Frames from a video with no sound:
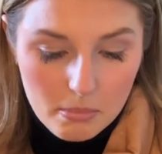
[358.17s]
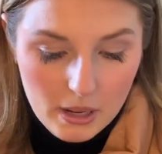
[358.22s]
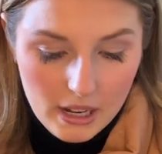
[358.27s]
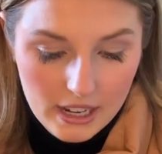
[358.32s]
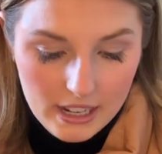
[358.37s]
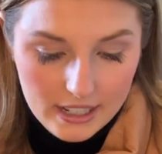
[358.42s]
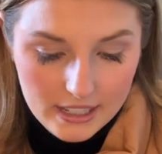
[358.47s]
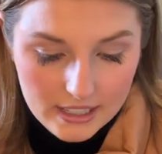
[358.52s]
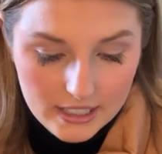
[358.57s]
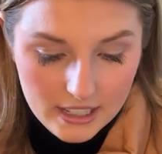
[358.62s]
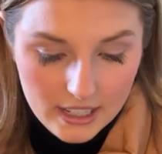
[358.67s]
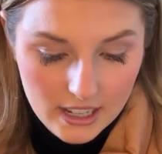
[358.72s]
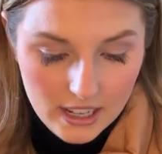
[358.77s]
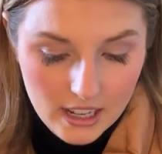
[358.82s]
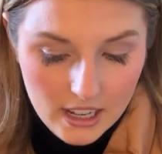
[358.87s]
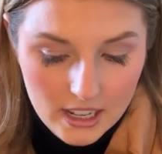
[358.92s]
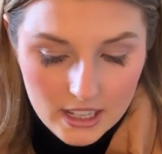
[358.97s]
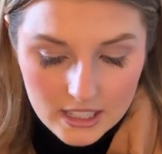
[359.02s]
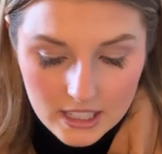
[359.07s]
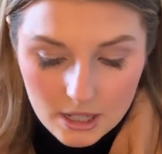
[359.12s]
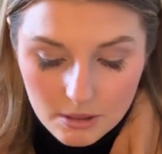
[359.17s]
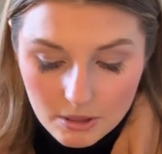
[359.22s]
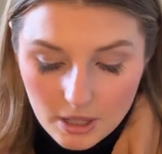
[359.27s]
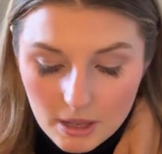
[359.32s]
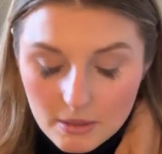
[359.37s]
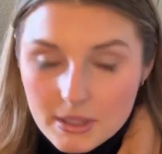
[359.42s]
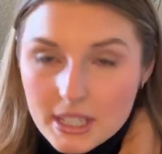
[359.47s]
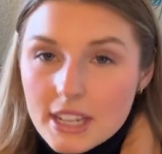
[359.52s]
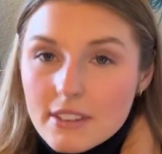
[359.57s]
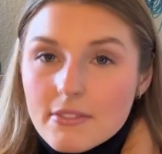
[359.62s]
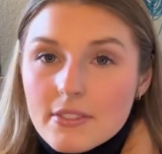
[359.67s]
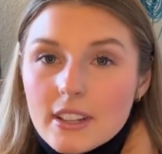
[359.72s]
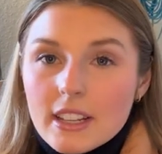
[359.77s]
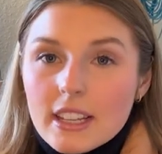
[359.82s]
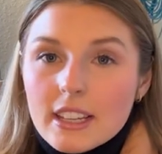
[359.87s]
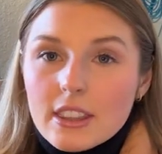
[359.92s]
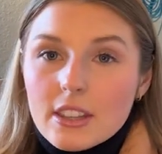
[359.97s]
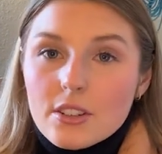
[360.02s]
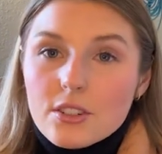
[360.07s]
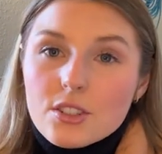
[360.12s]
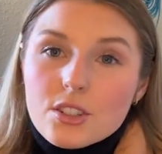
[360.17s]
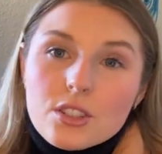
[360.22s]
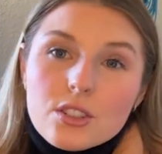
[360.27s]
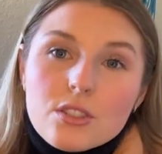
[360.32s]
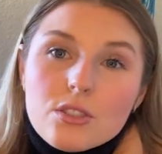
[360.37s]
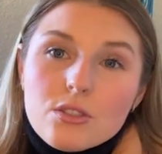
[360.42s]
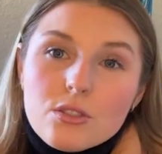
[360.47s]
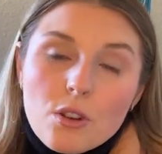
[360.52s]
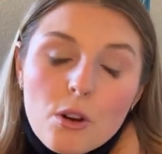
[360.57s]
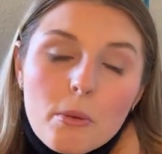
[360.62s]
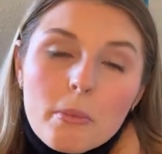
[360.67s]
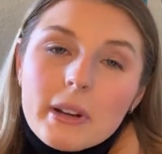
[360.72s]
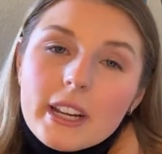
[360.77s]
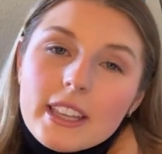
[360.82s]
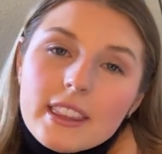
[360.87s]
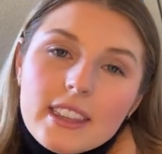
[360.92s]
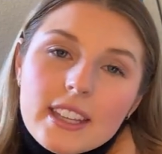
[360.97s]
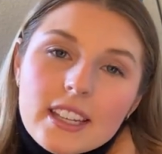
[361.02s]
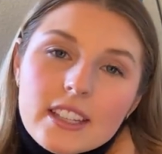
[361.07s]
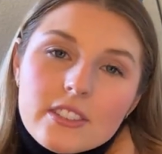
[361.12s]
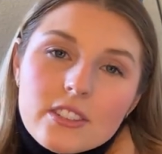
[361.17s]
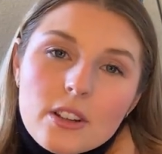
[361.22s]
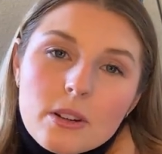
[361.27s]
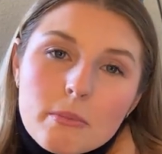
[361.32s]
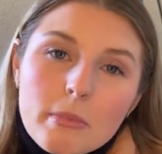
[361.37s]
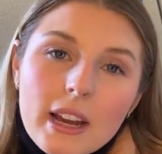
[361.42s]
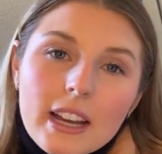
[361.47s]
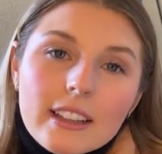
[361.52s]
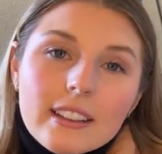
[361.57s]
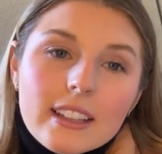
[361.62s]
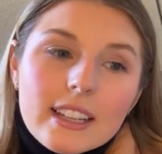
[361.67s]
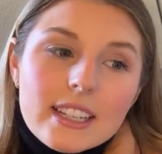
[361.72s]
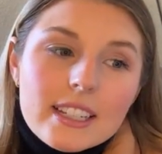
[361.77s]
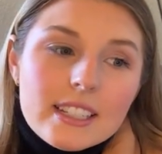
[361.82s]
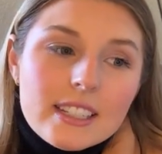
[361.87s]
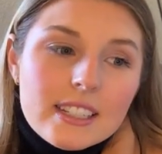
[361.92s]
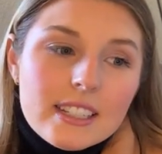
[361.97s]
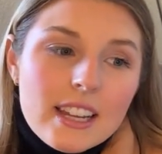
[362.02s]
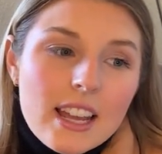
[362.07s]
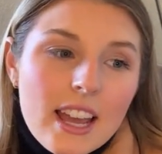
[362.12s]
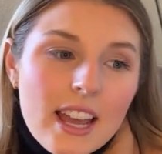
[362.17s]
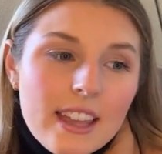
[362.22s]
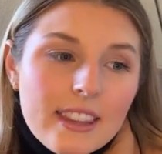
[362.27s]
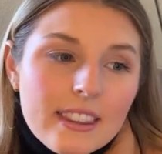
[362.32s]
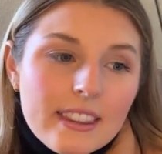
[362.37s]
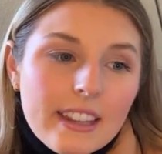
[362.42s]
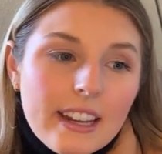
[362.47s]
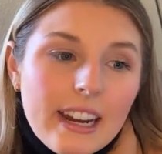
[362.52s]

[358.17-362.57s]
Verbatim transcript: but sometimes I feel like there are just so many things on my list that